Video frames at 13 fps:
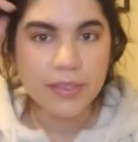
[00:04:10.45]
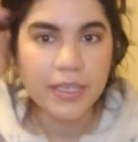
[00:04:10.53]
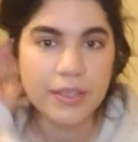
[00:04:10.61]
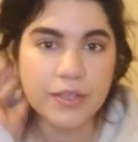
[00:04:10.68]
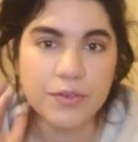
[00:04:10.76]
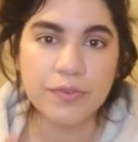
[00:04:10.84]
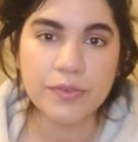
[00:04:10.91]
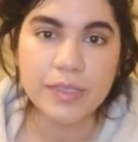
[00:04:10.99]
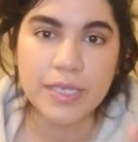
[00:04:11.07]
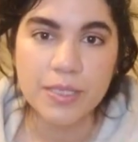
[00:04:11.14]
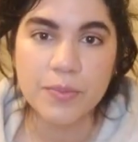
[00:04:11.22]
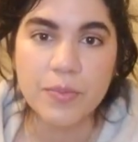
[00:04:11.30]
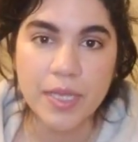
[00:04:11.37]
you get their
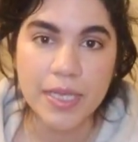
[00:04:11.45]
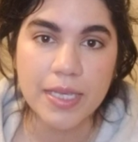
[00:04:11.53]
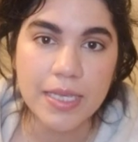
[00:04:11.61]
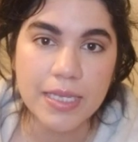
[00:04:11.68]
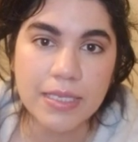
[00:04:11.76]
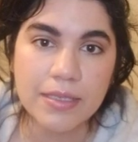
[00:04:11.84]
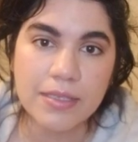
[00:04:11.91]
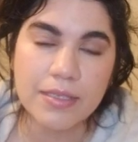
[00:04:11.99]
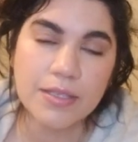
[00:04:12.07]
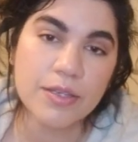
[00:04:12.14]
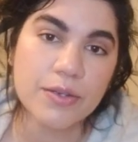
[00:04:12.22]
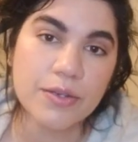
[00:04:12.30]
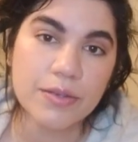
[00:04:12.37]
fleece blankets,
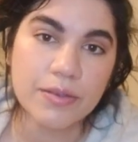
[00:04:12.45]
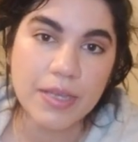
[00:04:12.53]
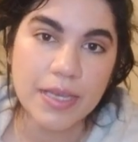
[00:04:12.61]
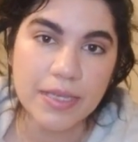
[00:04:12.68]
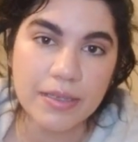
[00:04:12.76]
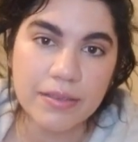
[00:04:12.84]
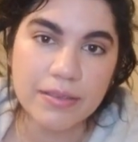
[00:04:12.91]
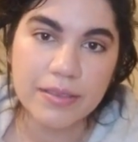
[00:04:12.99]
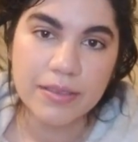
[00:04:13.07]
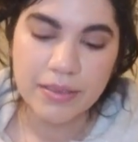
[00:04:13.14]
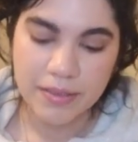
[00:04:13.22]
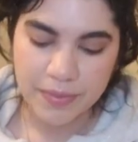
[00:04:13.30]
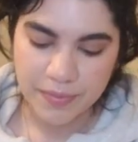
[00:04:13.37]
they're like,
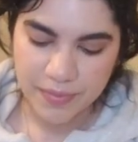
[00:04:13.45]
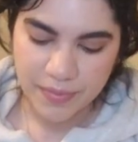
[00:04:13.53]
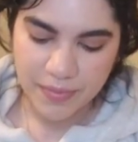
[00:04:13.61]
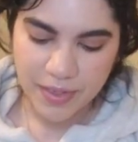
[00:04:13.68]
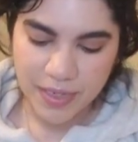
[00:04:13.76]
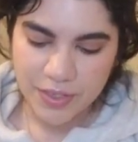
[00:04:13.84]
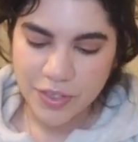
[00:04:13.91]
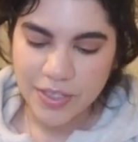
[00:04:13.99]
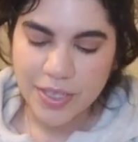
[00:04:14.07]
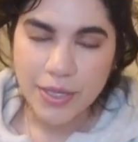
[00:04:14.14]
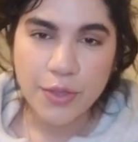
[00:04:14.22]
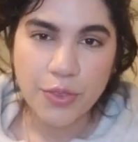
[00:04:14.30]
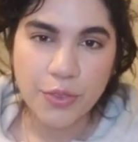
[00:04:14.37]
it's just
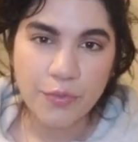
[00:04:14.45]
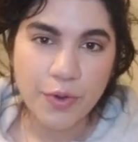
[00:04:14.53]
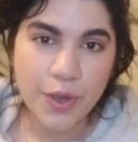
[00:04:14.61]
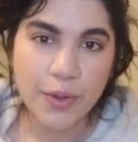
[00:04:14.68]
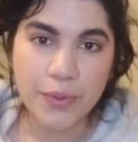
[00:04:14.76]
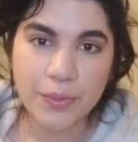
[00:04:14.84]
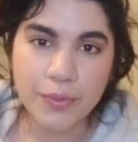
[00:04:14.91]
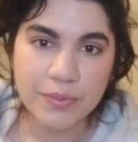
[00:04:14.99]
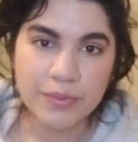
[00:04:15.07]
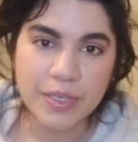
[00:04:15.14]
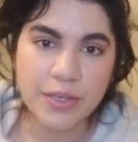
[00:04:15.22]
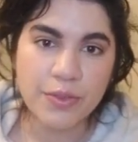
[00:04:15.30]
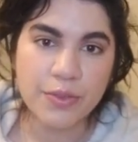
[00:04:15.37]
like a throw,
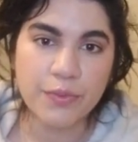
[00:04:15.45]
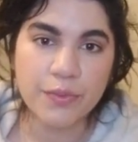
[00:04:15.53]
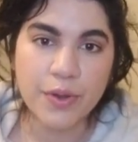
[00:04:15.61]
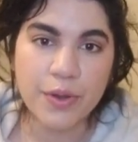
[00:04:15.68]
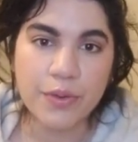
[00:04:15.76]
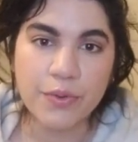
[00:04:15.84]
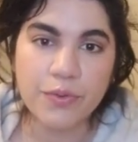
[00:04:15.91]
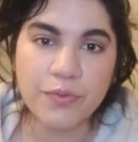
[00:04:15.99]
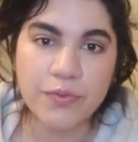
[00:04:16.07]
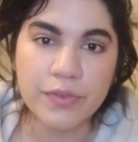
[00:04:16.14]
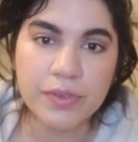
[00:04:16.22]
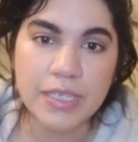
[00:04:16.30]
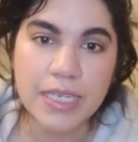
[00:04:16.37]
like a throw
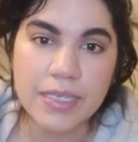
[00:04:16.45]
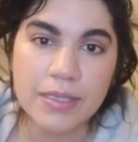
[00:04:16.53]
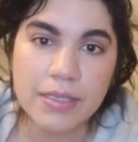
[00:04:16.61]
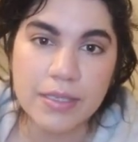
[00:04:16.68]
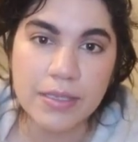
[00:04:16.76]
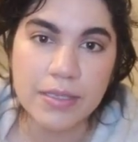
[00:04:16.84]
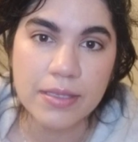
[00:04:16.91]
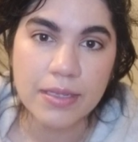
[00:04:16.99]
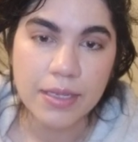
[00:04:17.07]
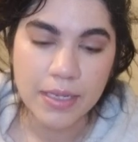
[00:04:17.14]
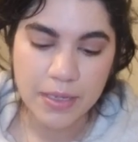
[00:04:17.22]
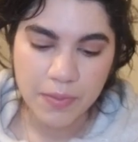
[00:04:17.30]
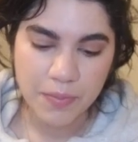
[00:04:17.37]
fleece
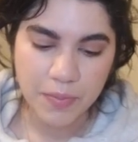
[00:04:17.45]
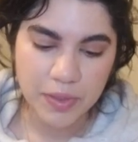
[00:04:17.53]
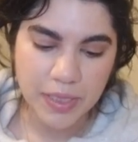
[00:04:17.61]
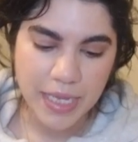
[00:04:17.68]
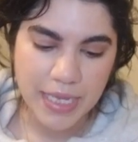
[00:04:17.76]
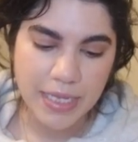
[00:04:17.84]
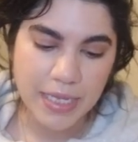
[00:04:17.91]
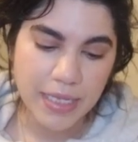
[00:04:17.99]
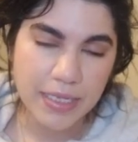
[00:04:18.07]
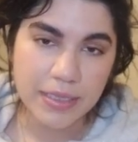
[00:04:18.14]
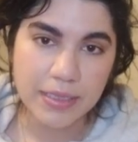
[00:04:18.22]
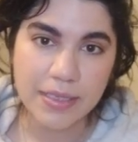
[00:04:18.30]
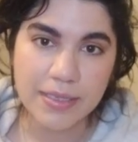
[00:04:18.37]

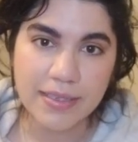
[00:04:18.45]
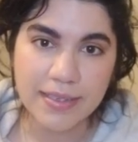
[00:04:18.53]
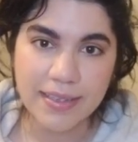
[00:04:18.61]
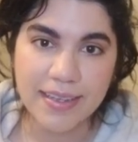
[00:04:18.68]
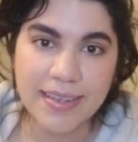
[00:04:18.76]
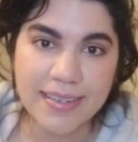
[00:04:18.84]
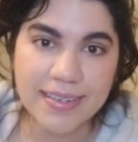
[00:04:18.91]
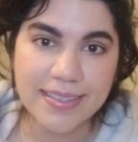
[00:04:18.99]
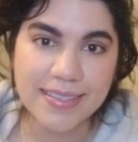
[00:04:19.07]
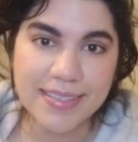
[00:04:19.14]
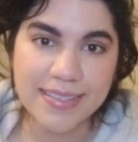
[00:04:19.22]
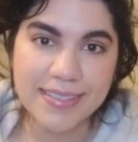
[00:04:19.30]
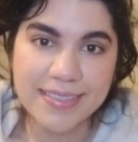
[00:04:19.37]
blanket. And
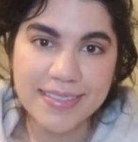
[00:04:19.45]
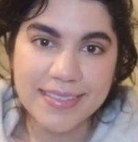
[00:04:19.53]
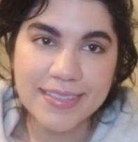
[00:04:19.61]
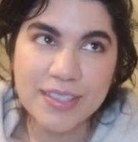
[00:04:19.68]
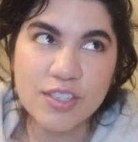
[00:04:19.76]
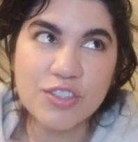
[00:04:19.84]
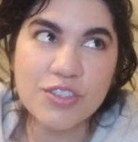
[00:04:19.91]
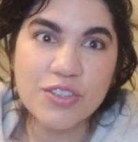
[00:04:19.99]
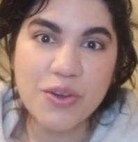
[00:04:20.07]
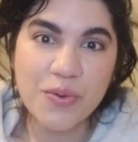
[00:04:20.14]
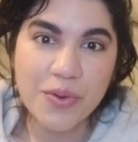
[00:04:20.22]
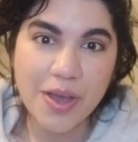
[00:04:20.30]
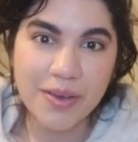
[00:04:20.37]
it's
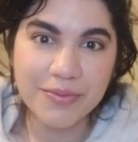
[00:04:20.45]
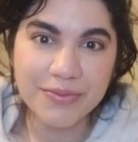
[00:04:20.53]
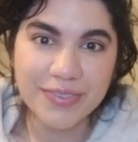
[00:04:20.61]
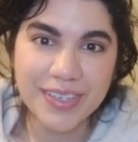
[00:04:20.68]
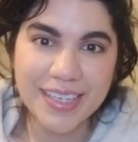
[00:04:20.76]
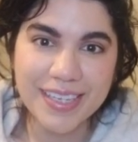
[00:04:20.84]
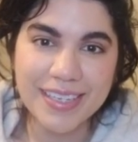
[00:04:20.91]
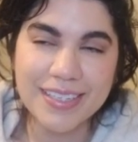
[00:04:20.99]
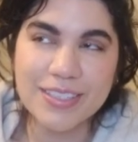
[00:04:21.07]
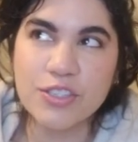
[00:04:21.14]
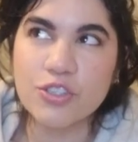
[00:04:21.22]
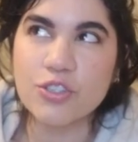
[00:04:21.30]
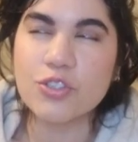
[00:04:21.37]
so comfy.
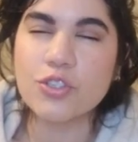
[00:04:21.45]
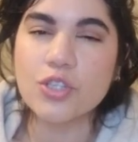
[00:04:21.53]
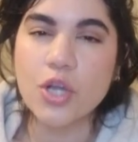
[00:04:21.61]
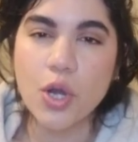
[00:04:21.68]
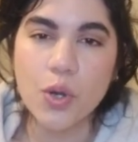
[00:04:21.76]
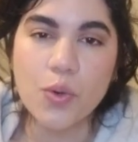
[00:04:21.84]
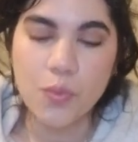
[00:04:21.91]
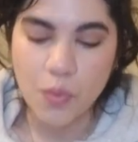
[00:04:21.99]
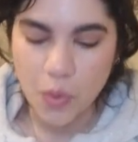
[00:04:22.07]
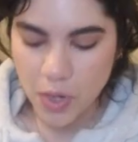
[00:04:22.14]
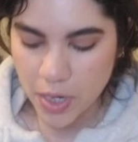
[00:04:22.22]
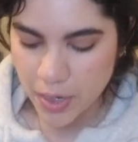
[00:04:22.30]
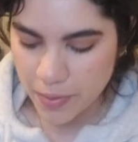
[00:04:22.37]
It's so
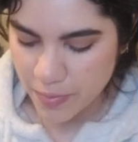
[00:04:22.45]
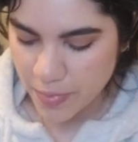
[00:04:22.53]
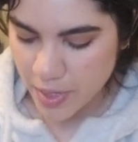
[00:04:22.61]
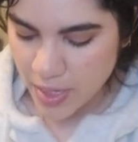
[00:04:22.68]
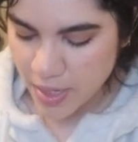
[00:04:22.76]
warm.